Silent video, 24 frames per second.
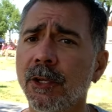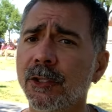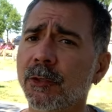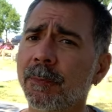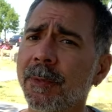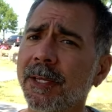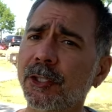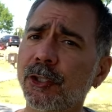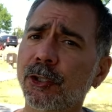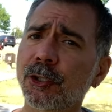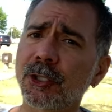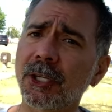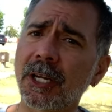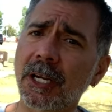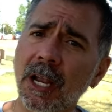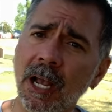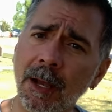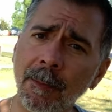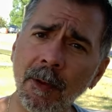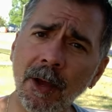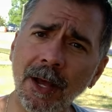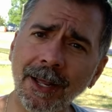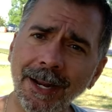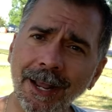So make sure you
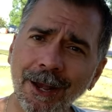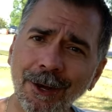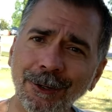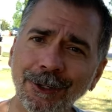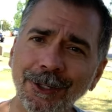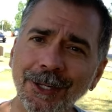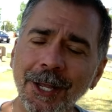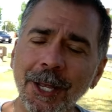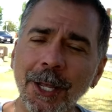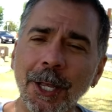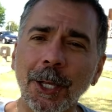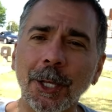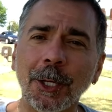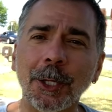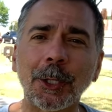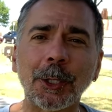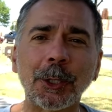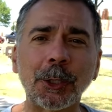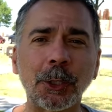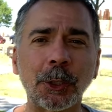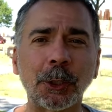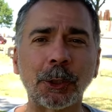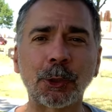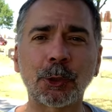come on out,
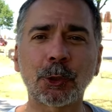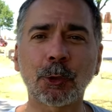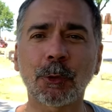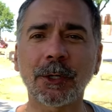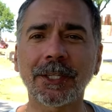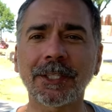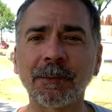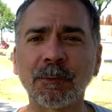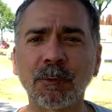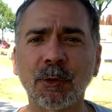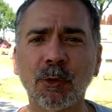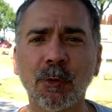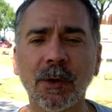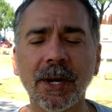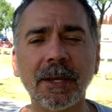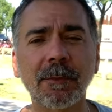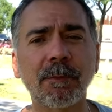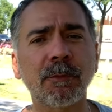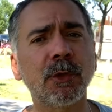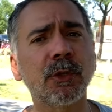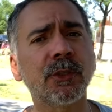you enjoy some great